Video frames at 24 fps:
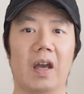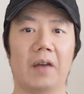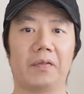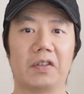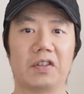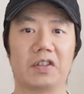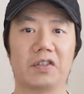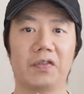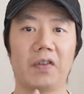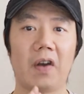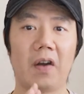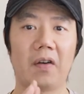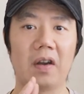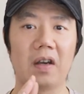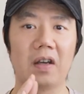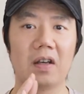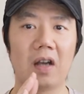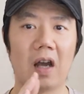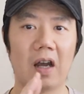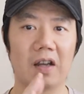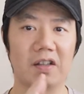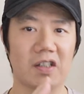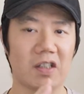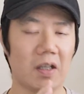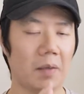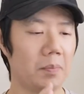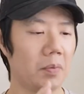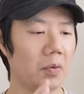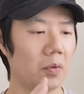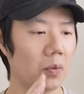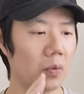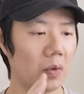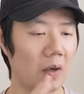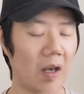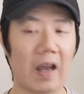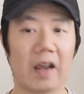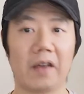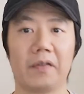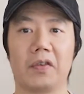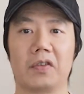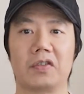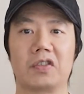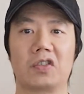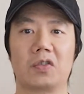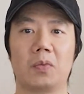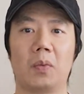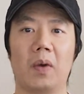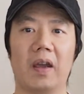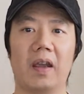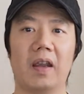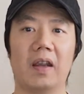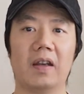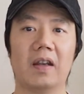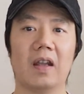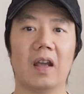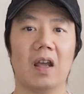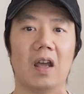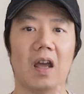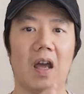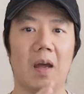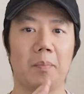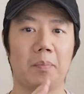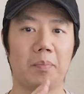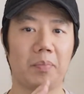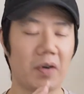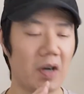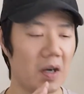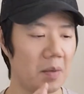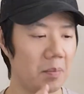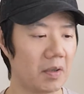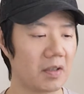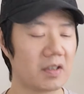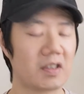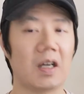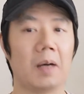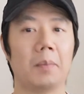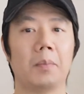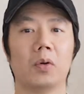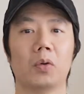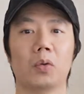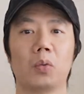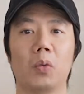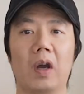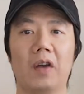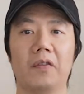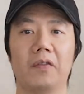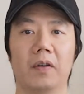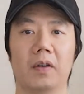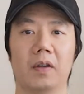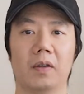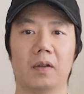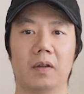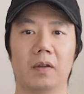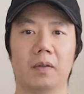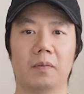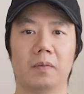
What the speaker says: have this very nice supple layer of suede and premium tumbled leather.